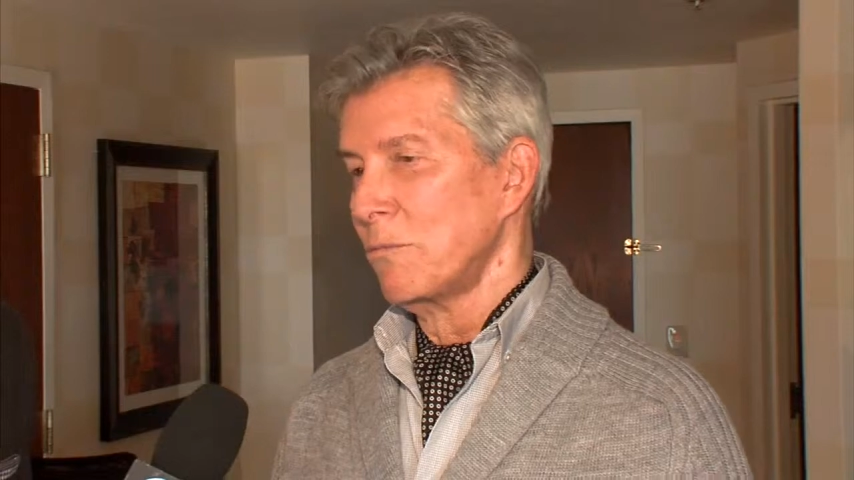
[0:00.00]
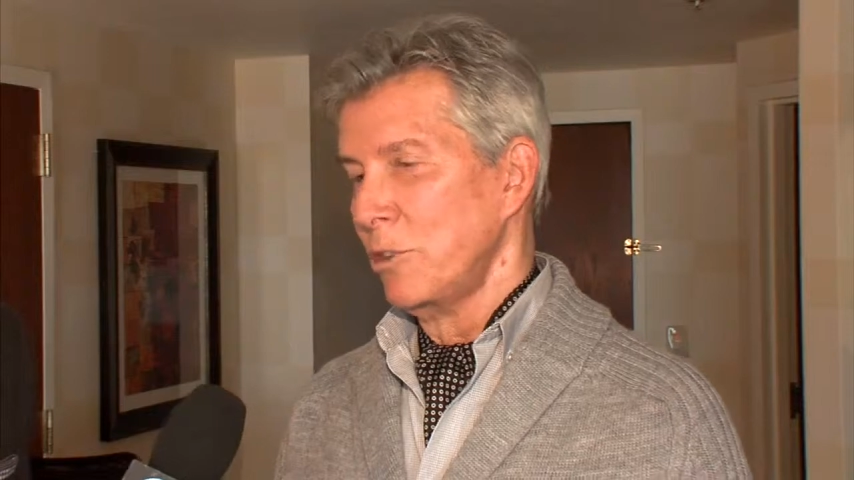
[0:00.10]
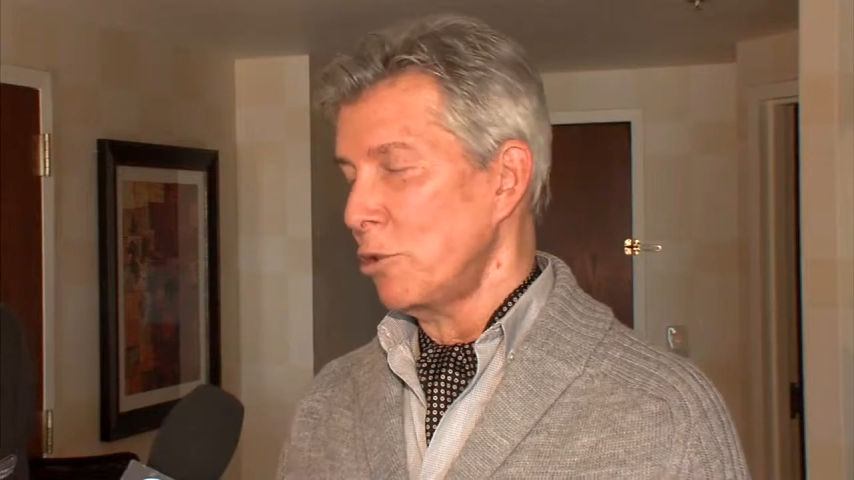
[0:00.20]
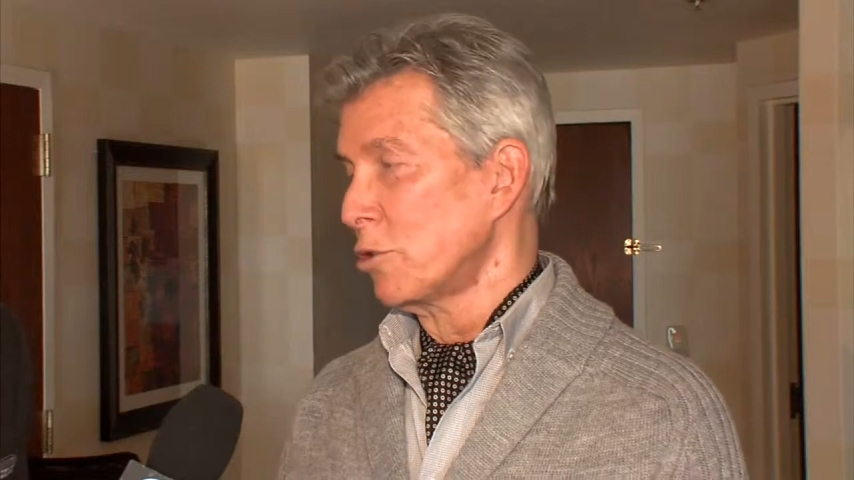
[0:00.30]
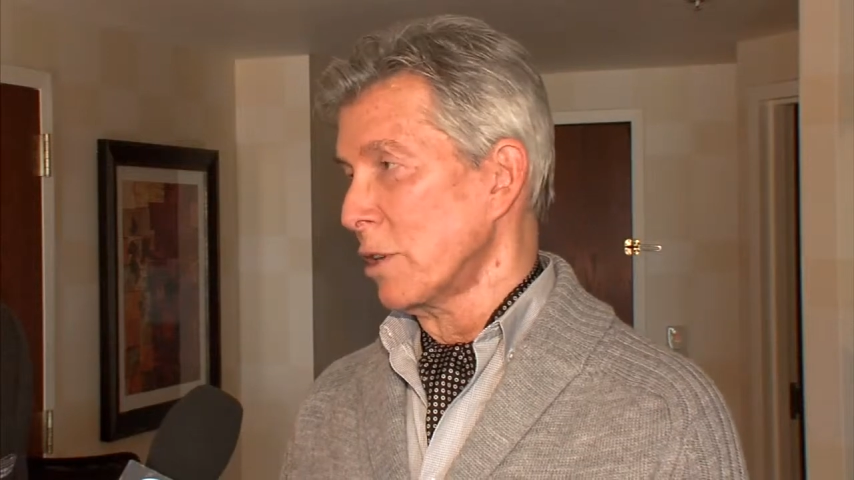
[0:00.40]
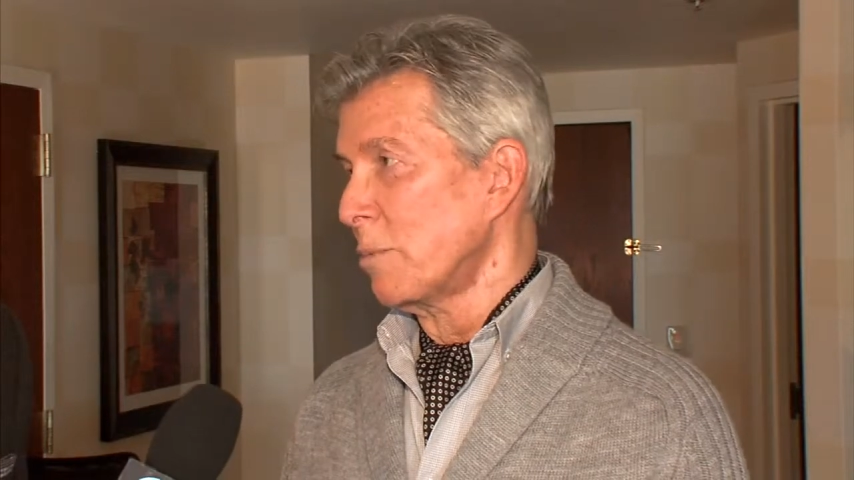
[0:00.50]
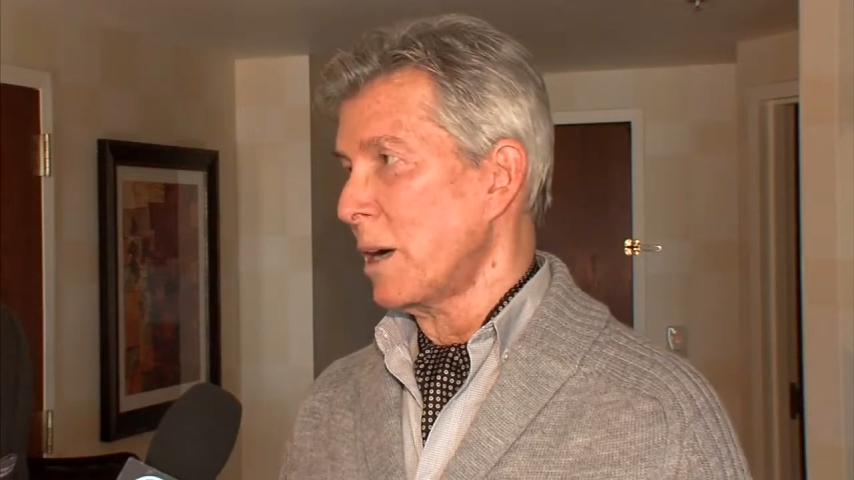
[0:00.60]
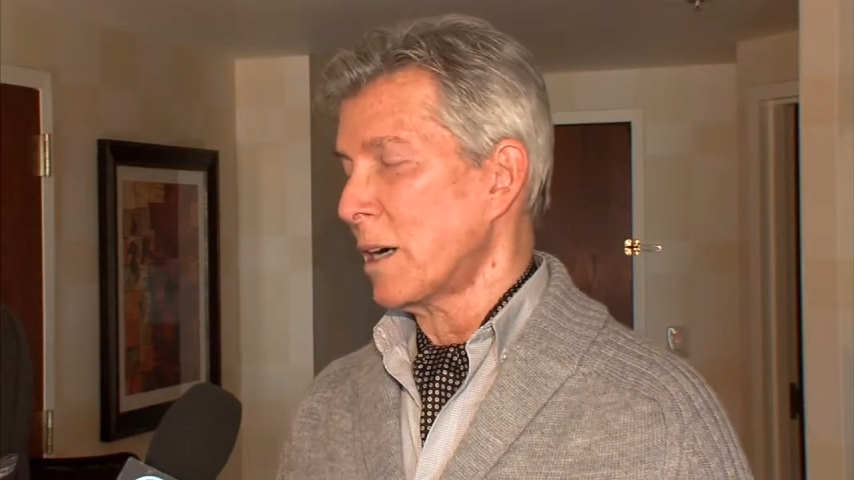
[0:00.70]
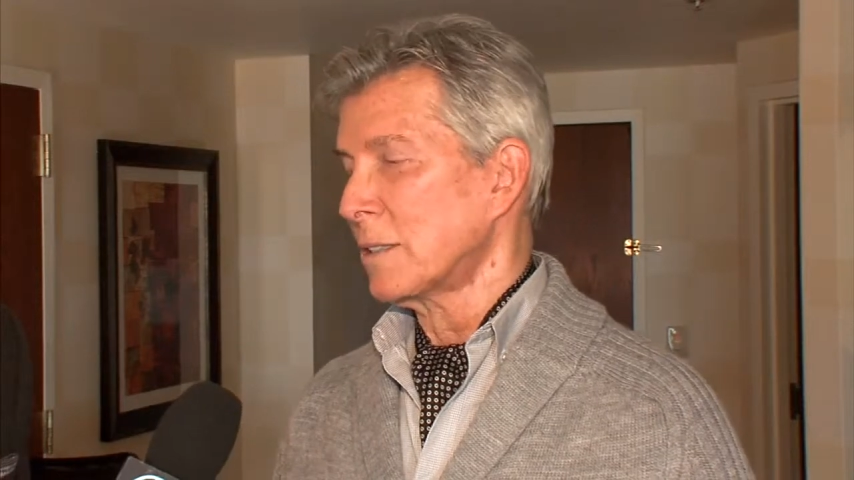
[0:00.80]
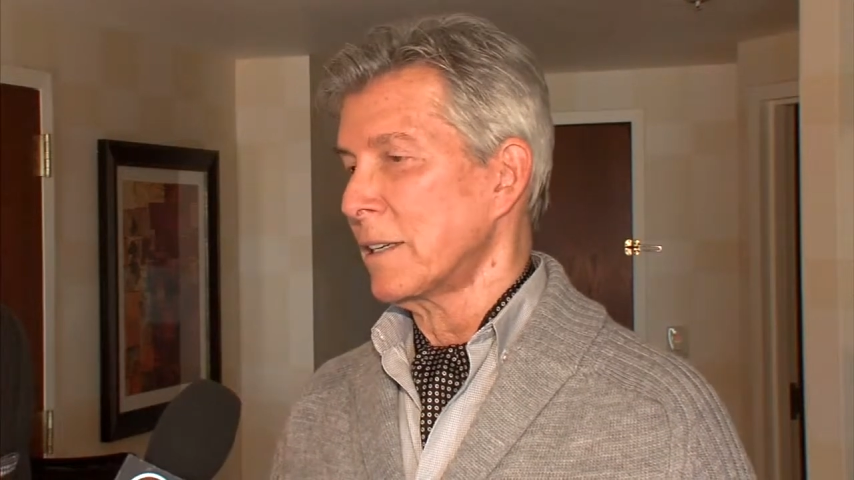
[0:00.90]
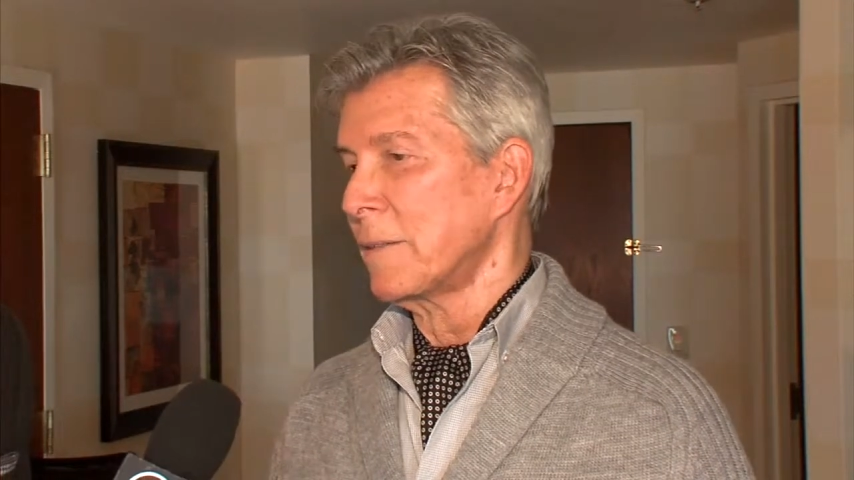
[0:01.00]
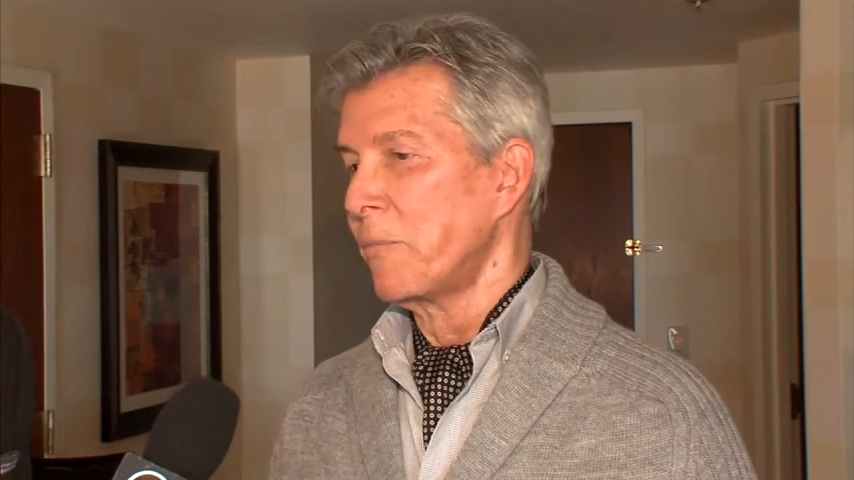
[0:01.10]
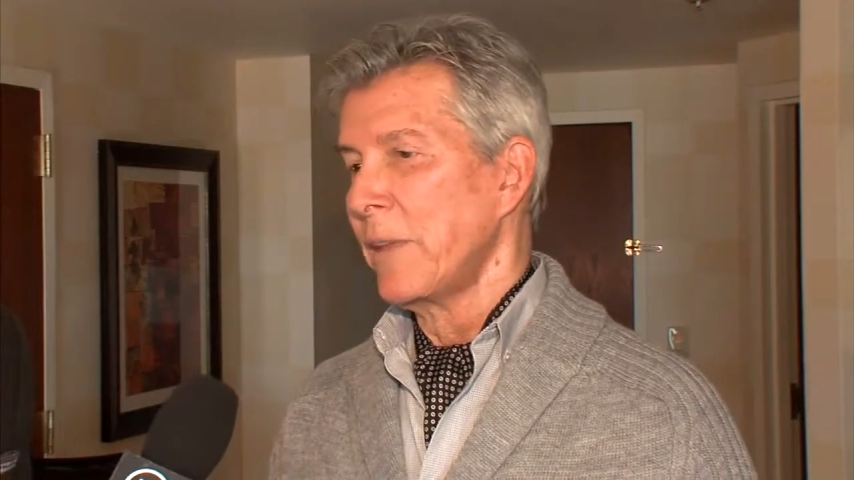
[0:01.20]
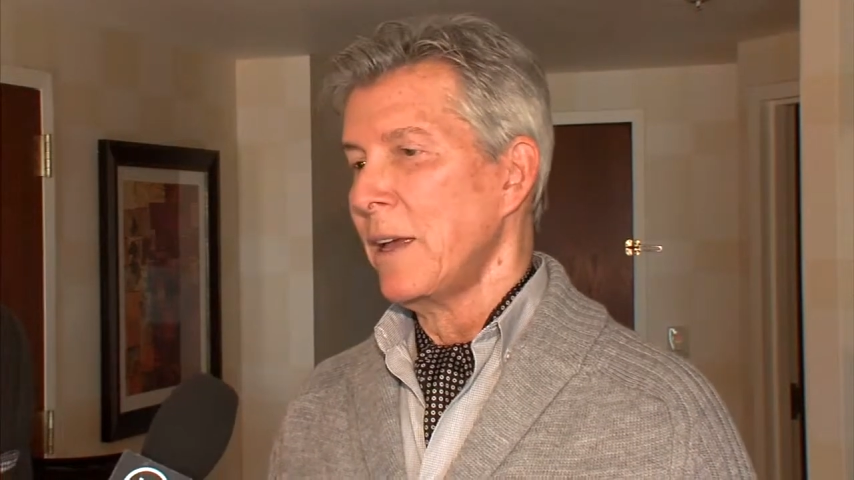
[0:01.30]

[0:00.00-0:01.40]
usually boxing,